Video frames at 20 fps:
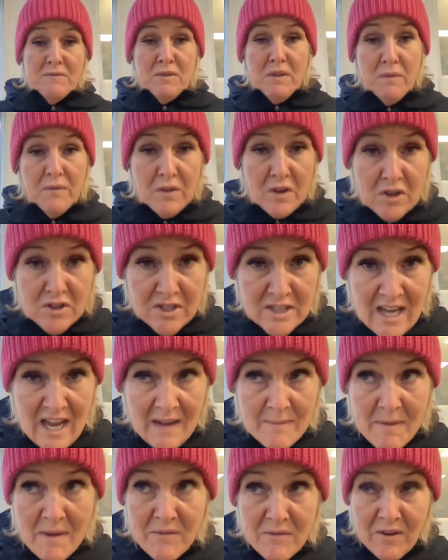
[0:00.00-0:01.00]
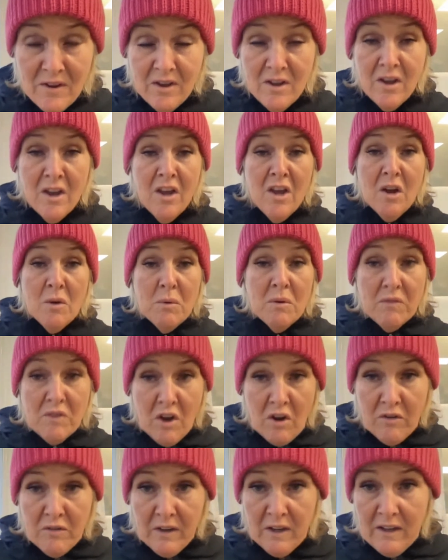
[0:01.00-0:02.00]
for the first time ever. We've
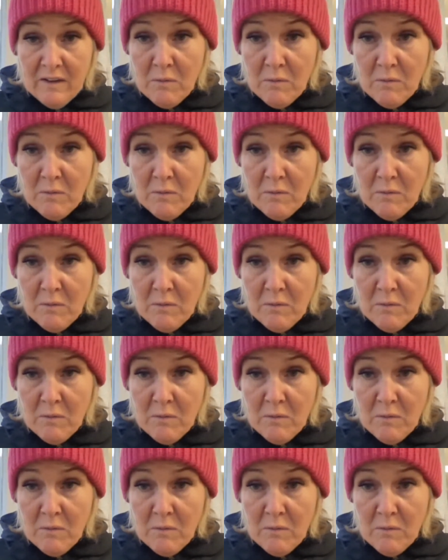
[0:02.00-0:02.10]
got